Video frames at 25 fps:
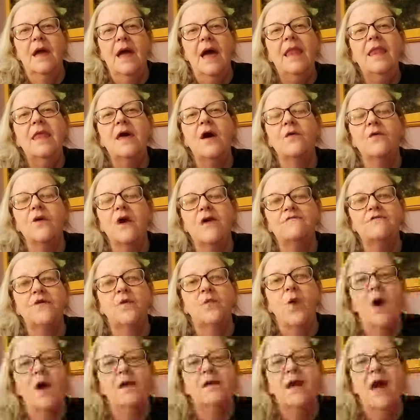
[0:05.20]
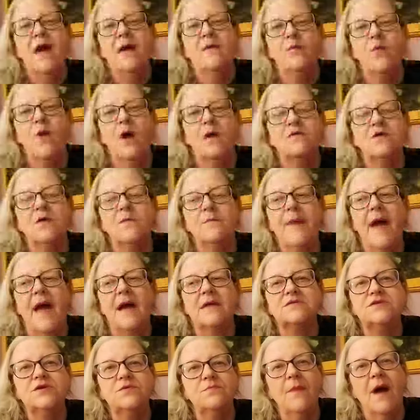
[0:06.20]
Hello everyone and welcome
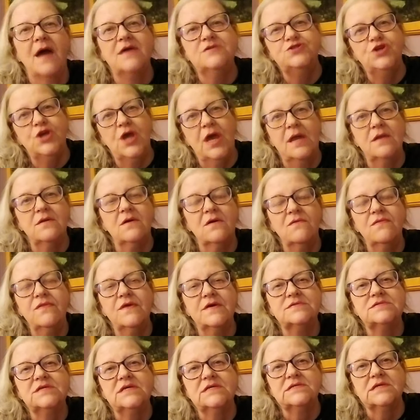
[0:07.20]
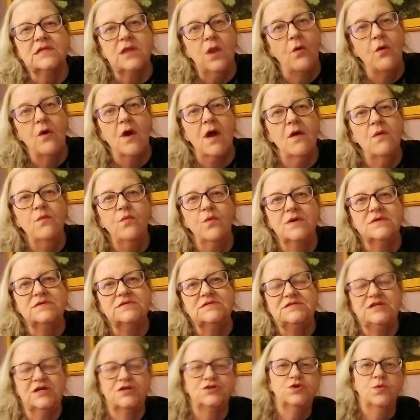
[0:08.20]
back to my channel. This is Lora with
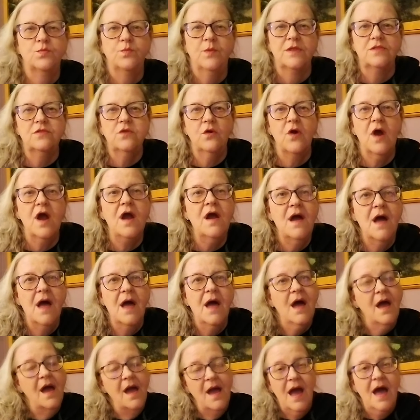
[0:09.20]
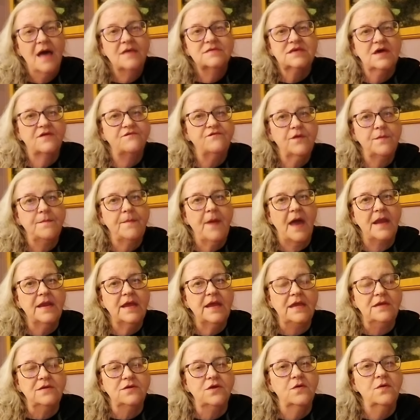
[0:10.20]
Stitching with Lora. How's
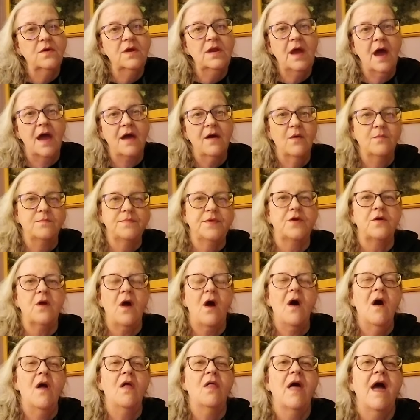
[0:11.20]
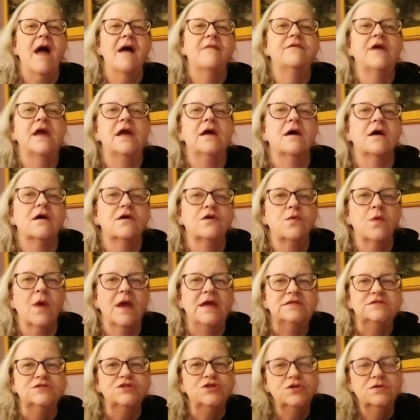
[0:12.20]
everybody doing? I hope you're all having a
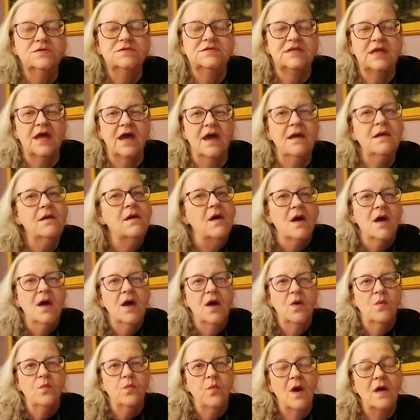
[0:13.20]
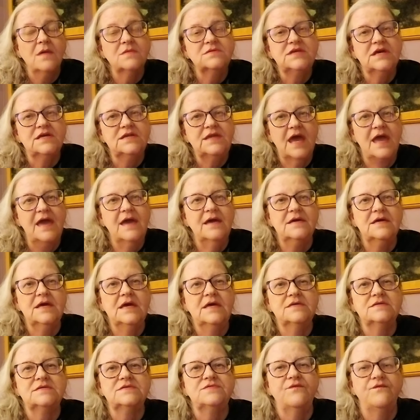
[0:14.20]
great Tuesday. Well, today
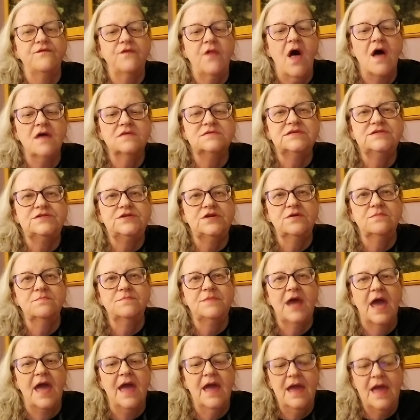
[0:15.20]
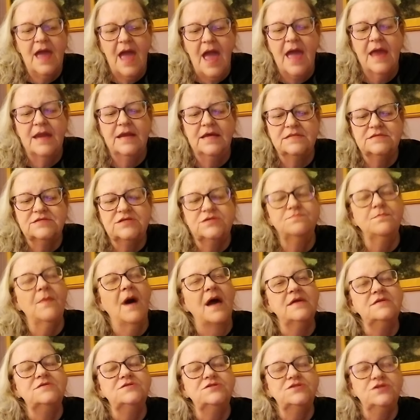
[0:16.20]
is floss tube day and it's
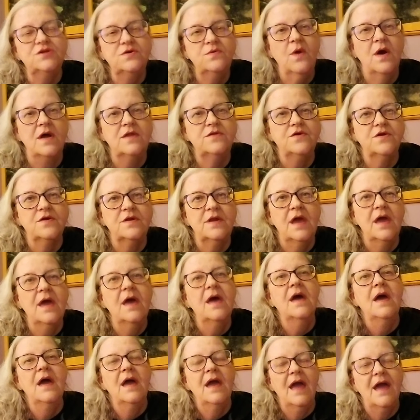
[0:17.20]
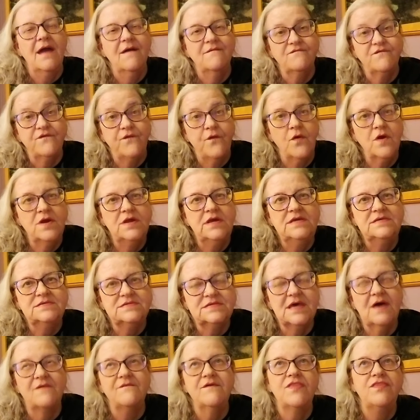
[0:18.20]
my
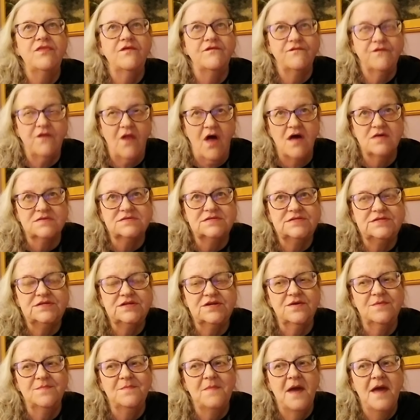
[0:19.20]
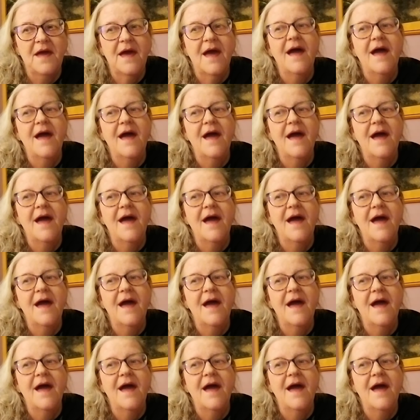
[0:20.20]
247th floss tube.